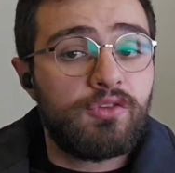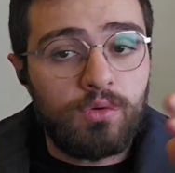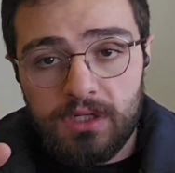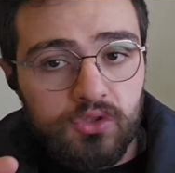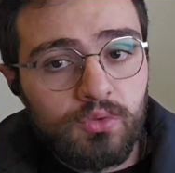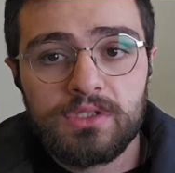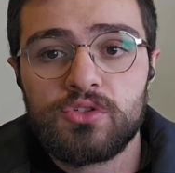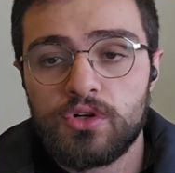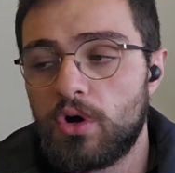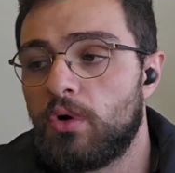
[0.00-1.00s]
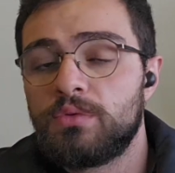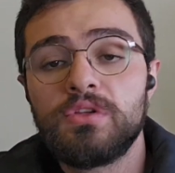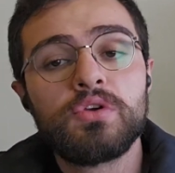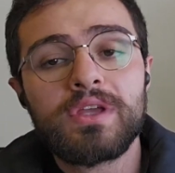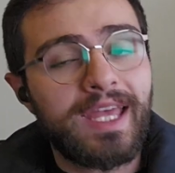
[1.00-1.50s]
And if you want to do it your
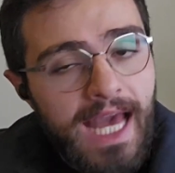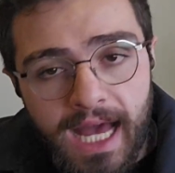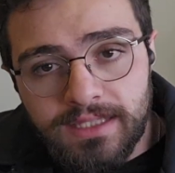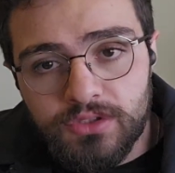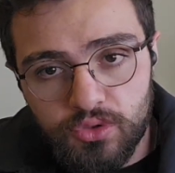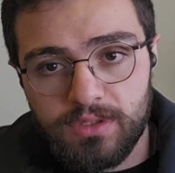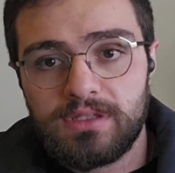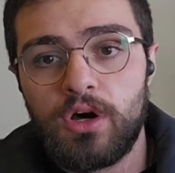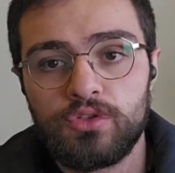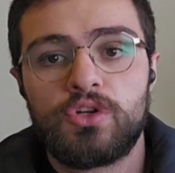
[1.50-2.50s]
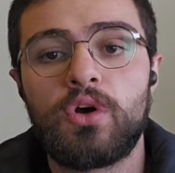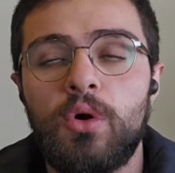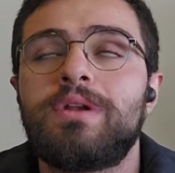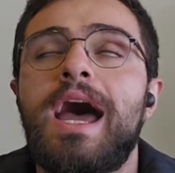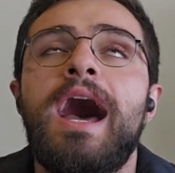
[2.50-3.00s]
own, you can do it on
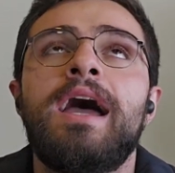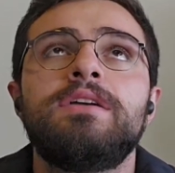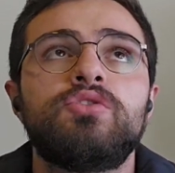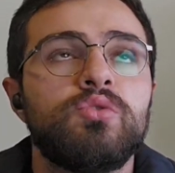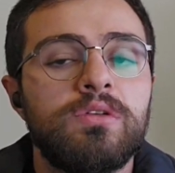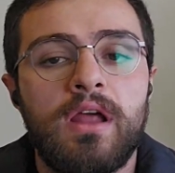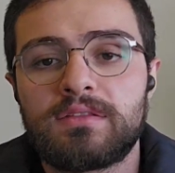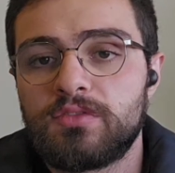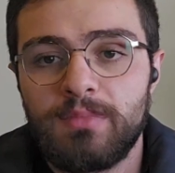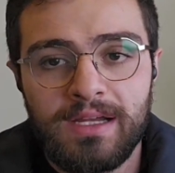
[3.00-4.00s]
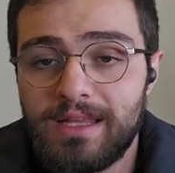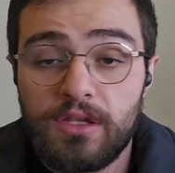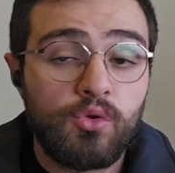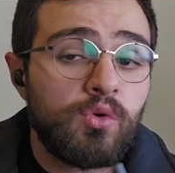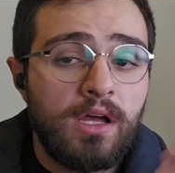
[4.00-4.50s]
your own. I do not
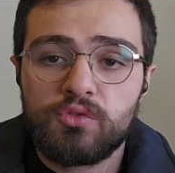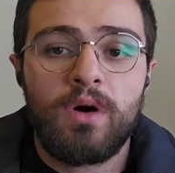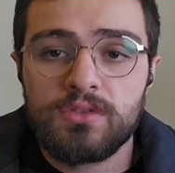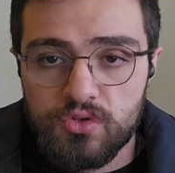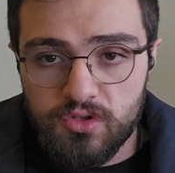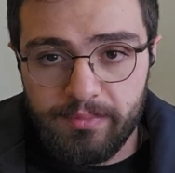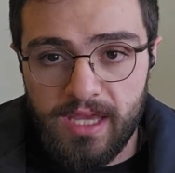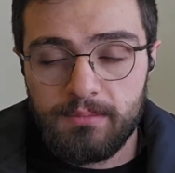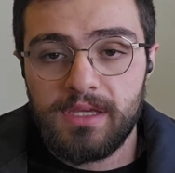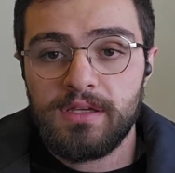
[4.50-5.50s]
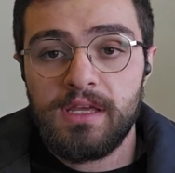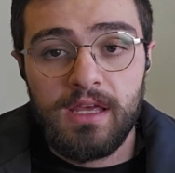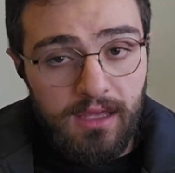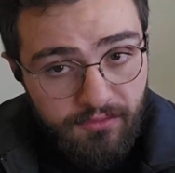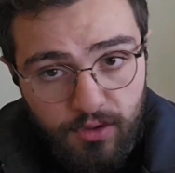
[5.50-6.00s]
mind. I do not want you to pay me
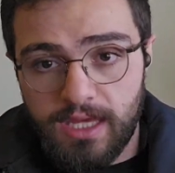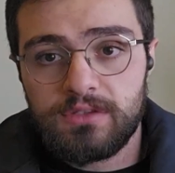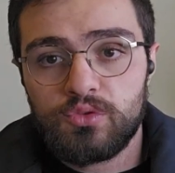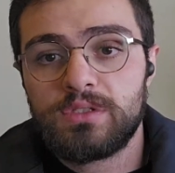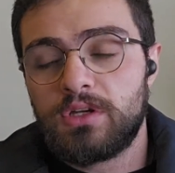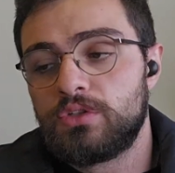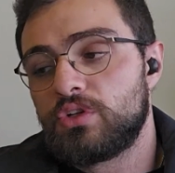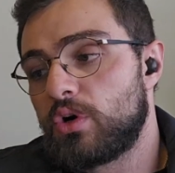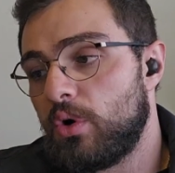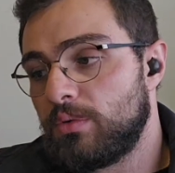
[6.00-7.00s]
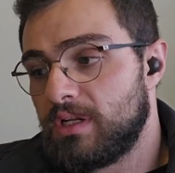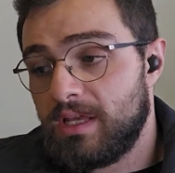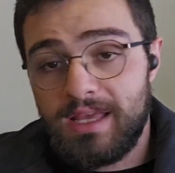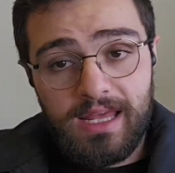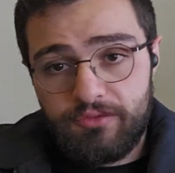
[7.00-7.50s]
if you can do it on your
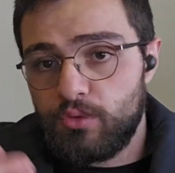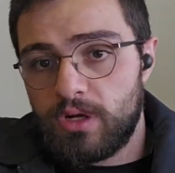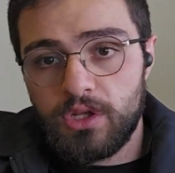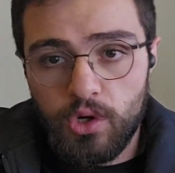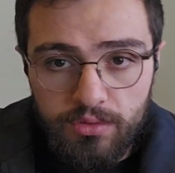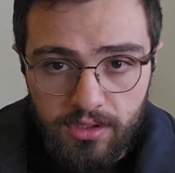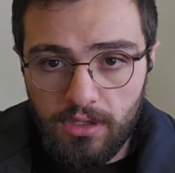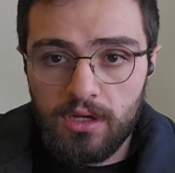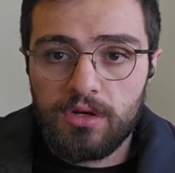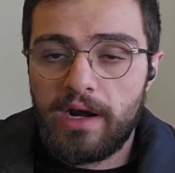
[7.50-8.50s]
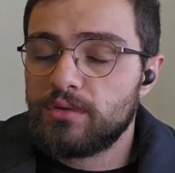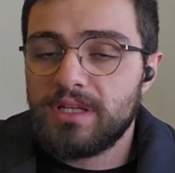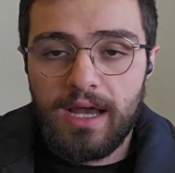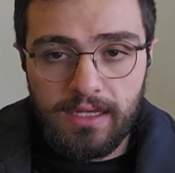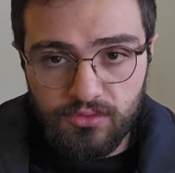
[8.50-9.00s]
own. And if you want to go the long
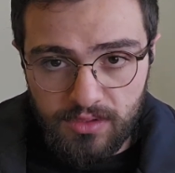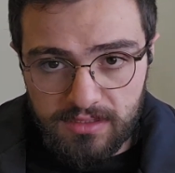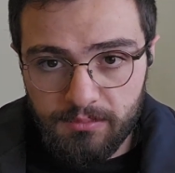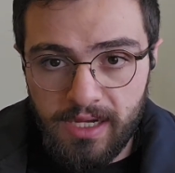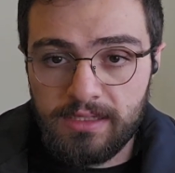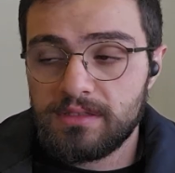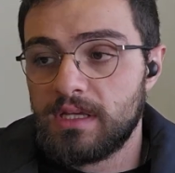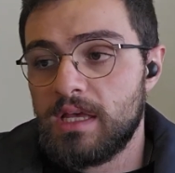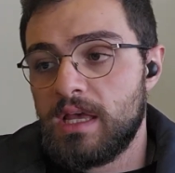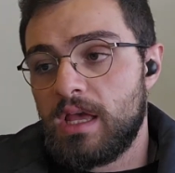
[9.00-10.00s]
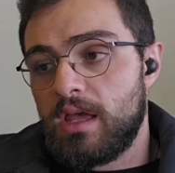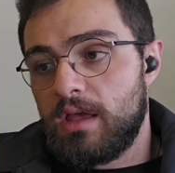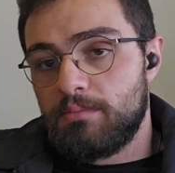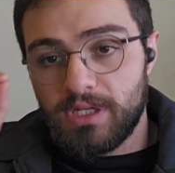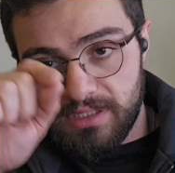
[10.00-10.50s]
route, I do not mind.
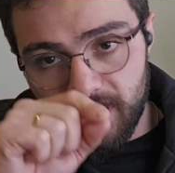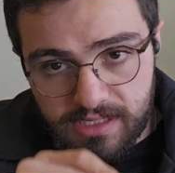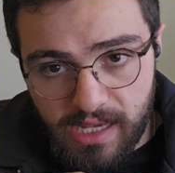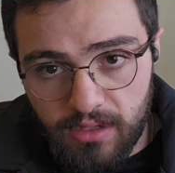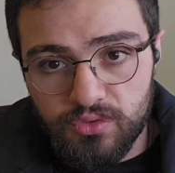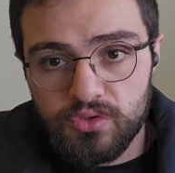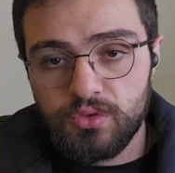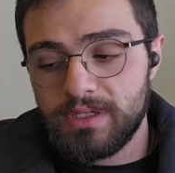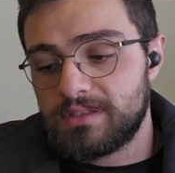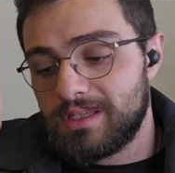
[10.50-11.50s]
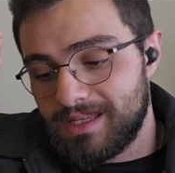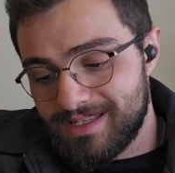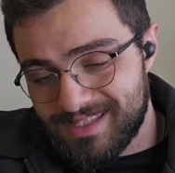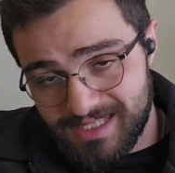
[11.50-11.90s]
But here's how to do it.